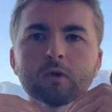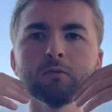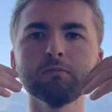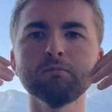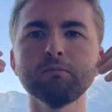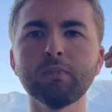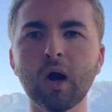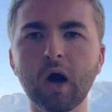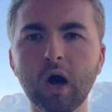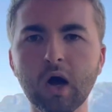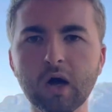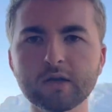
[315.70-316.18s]

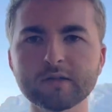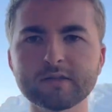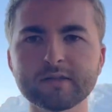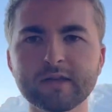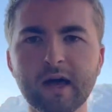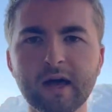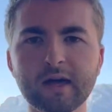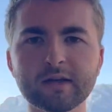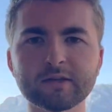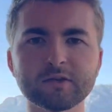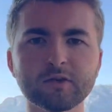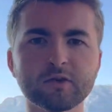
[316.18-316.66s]
pass
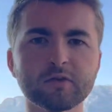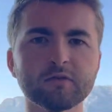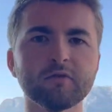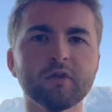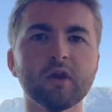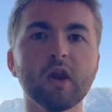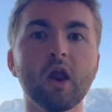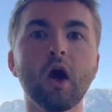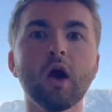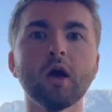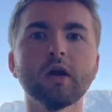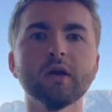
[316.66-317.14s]
that sort of
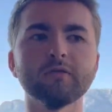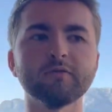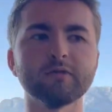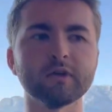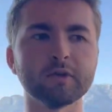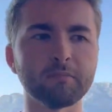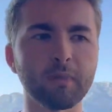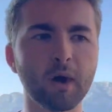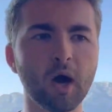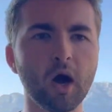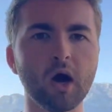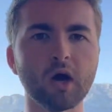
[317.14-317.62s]
line of
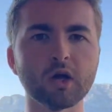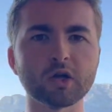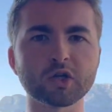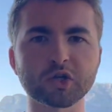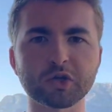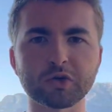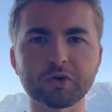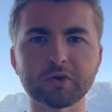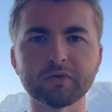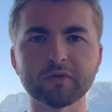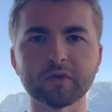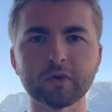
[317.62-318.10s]

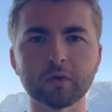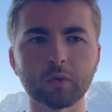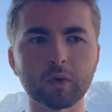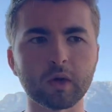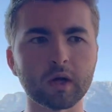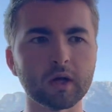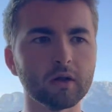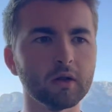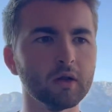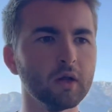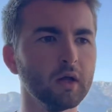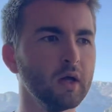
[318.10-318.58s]
departure, if you
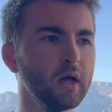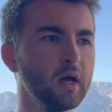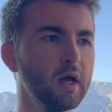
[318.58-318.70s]
will,